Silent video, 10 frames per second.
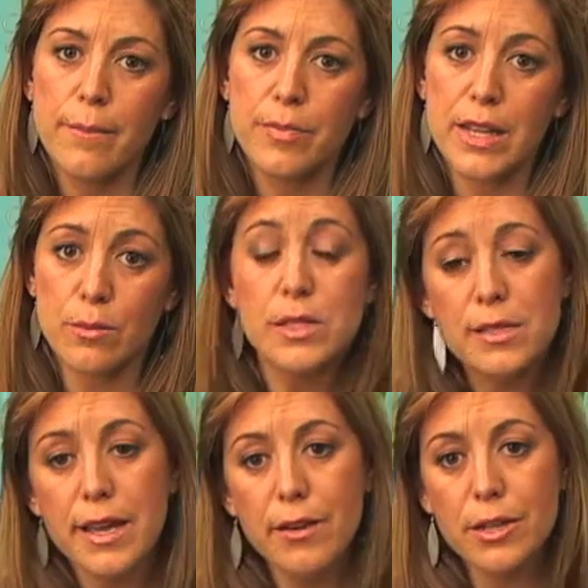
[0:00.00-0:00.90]
it was
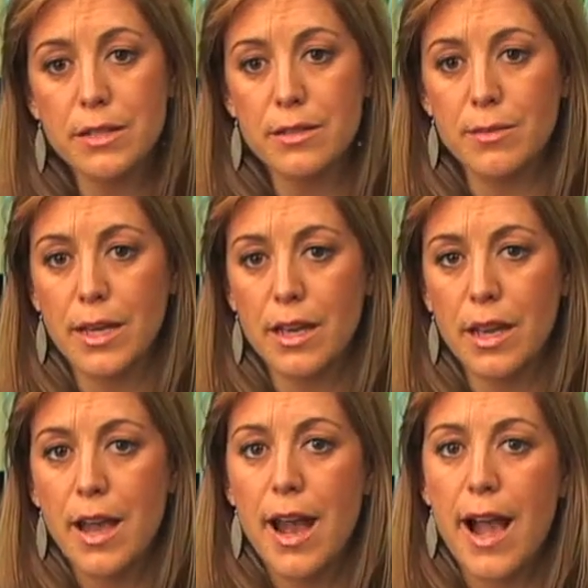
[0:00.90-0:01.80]
scary to me.
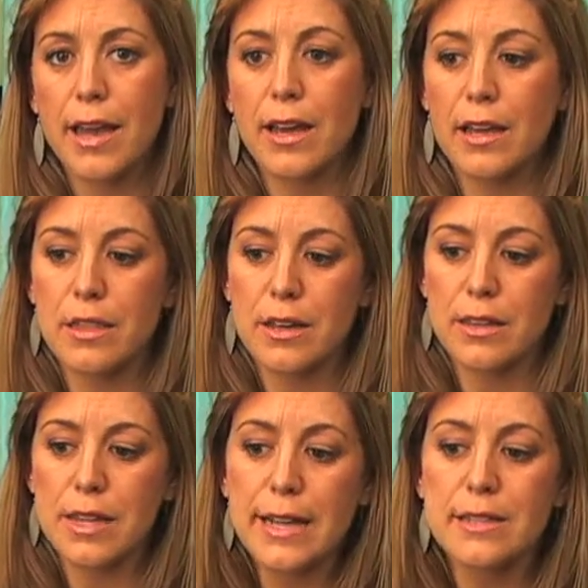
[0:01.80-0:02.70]
And I
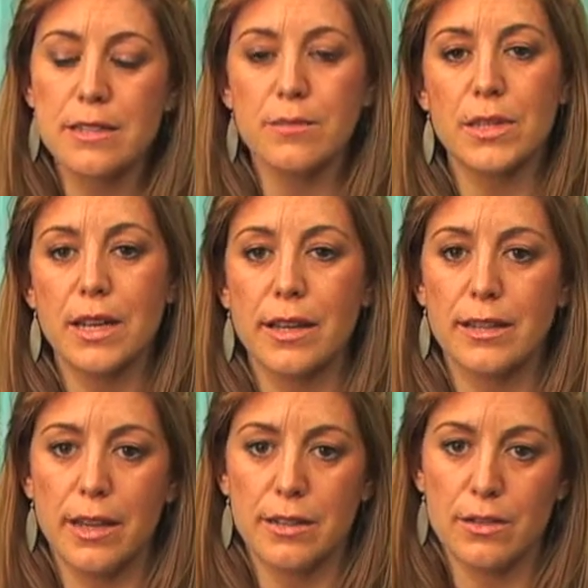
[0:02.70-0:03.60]
thought, that's something I'd
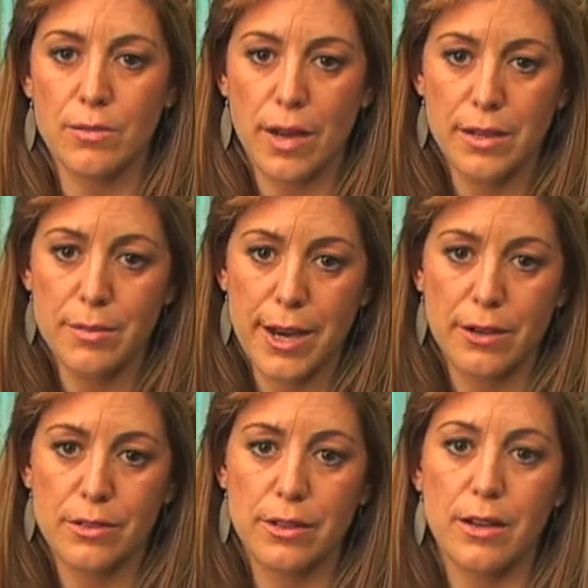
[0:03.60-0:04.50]
like to write
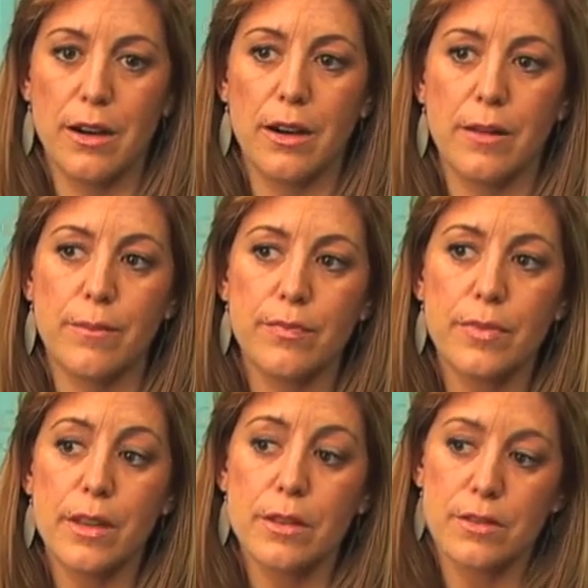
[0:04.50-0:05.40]
about.
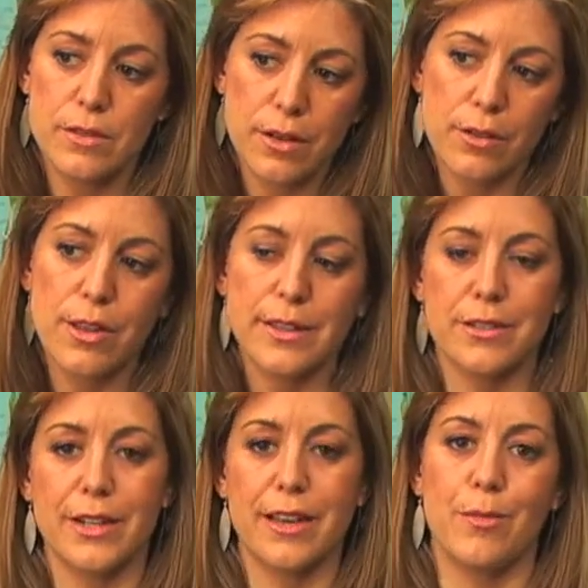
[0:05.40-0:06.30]
So that's
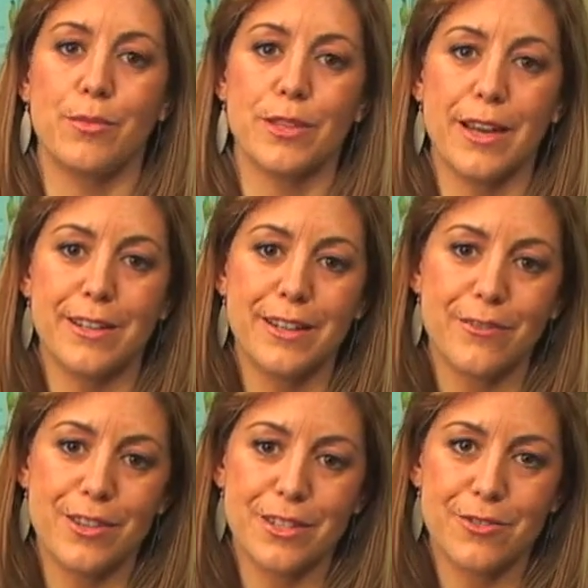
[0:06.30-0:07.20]
how I came up with the idea
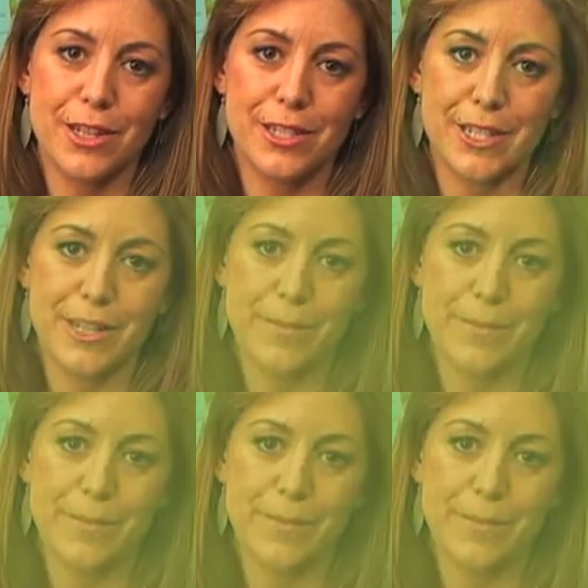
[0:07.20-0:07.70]
for the trilogy.